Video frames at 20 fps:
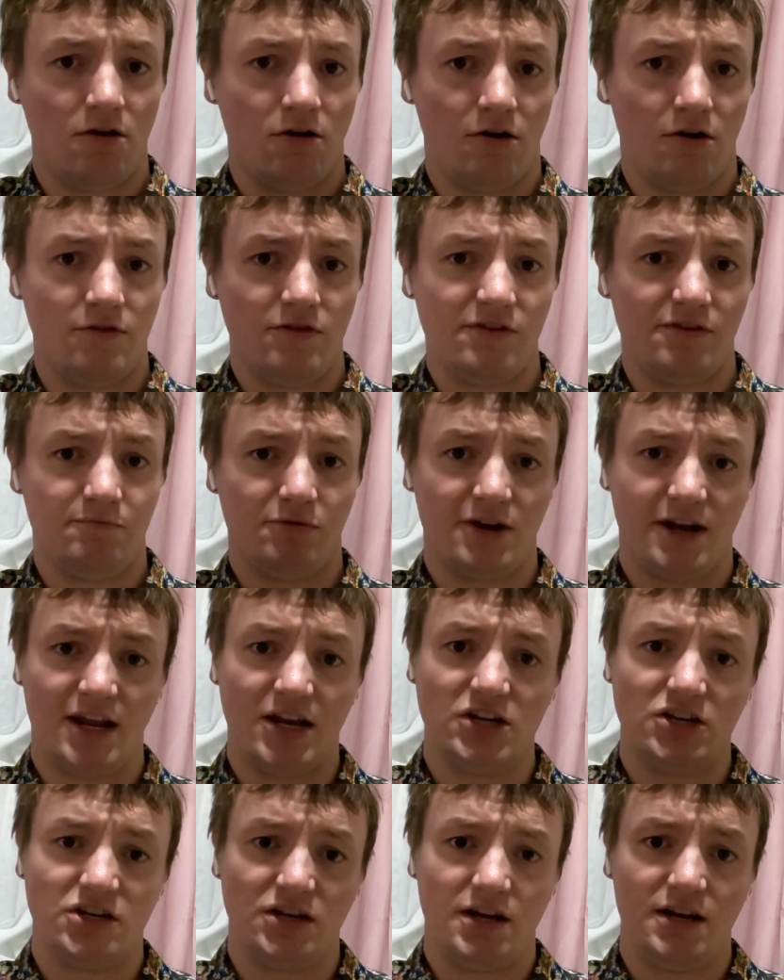Are these
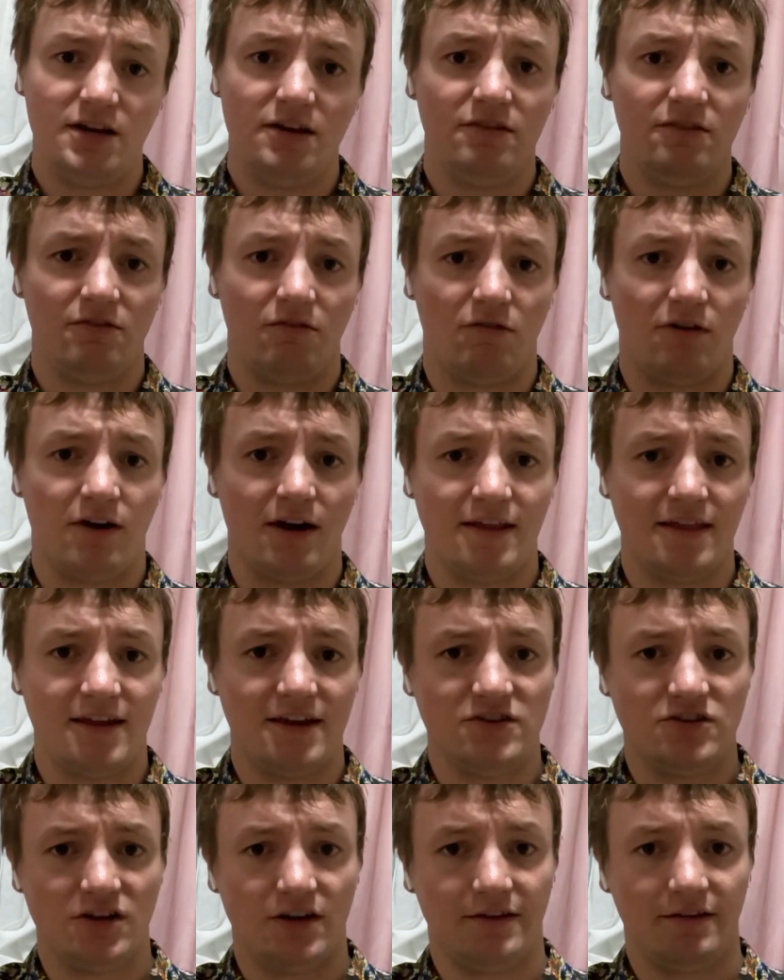predictions or are they
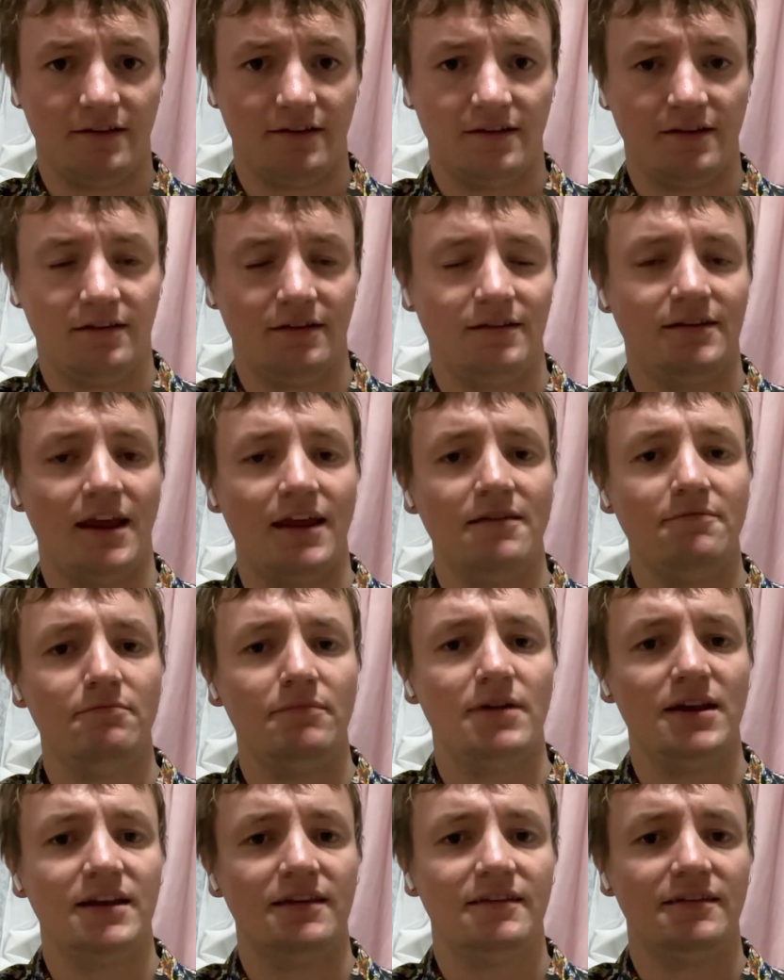just
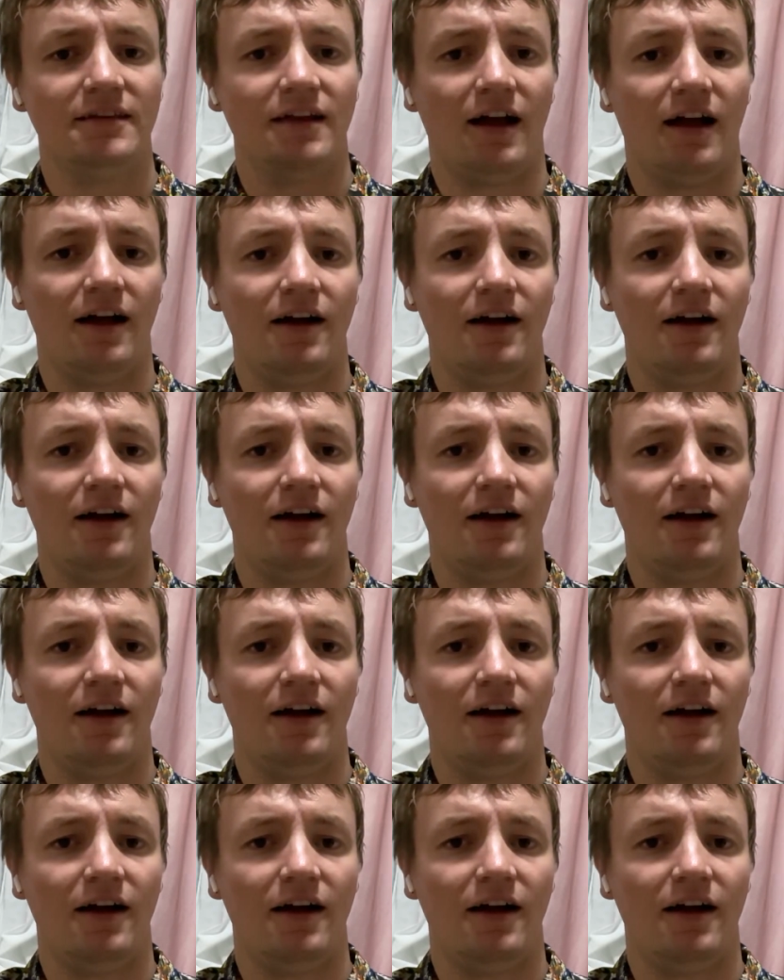statements